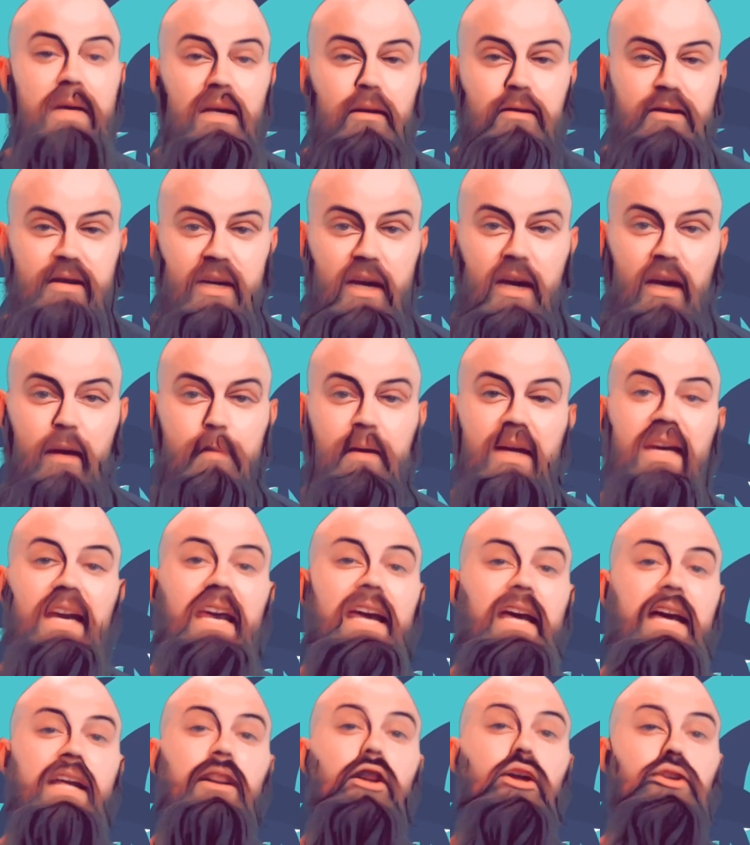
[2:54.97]
mealtime, the
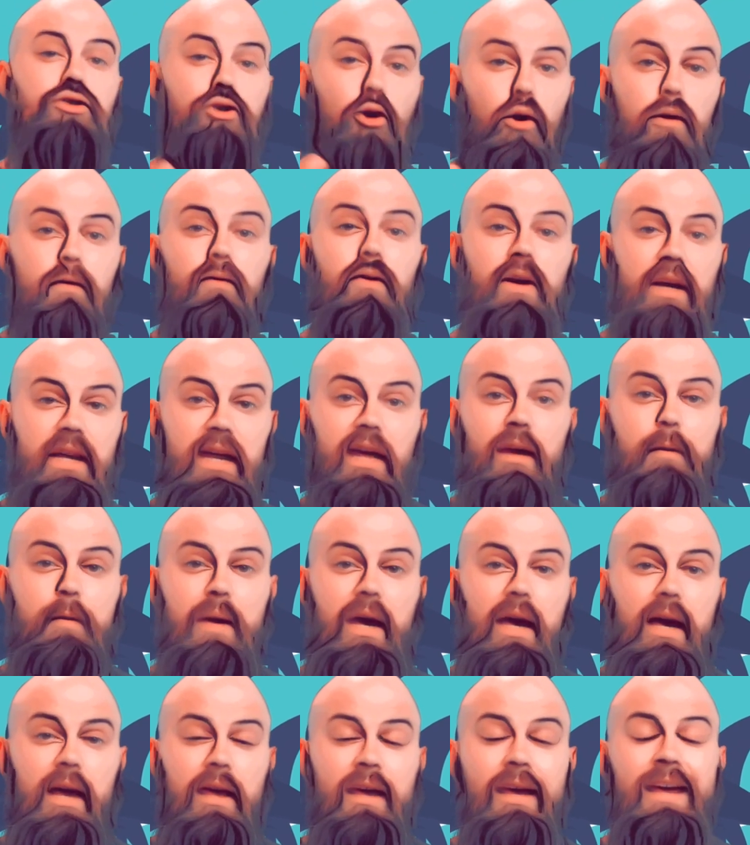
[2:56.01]
king had looked over at
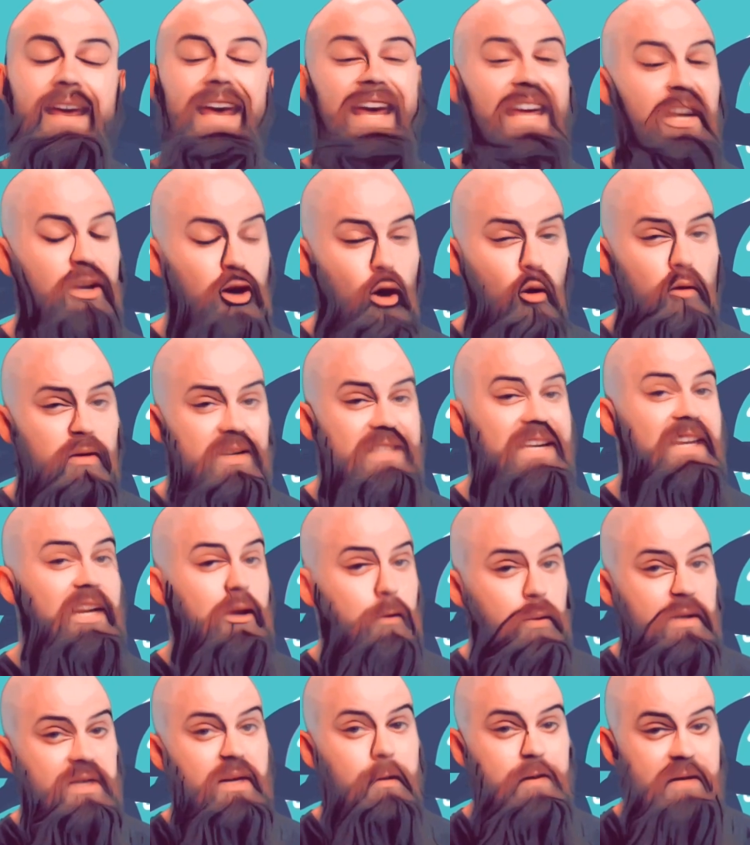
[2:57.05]
Nehemiah and noticed that
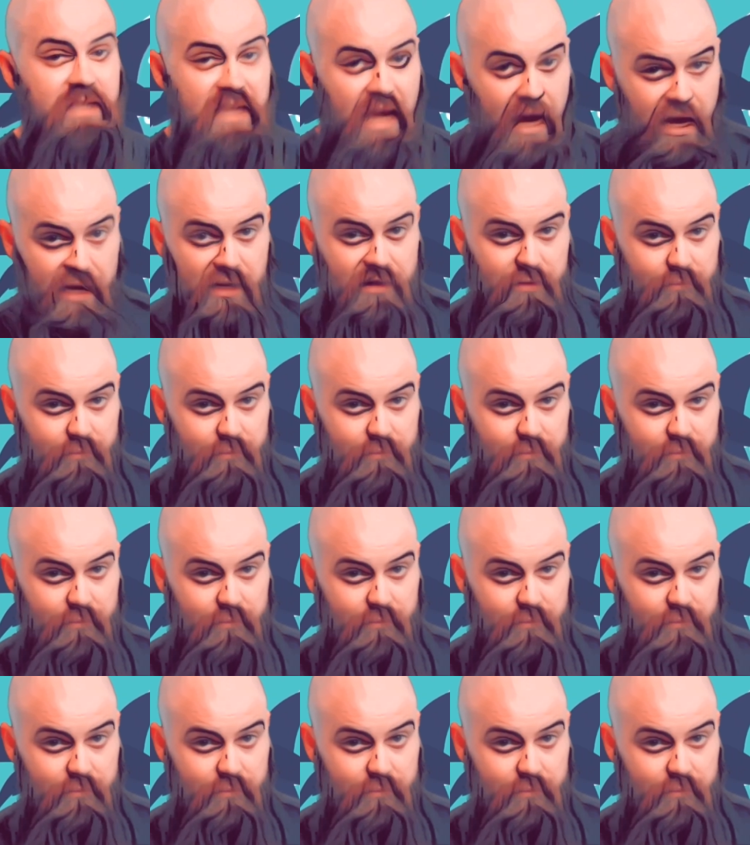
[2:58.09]
he was upset.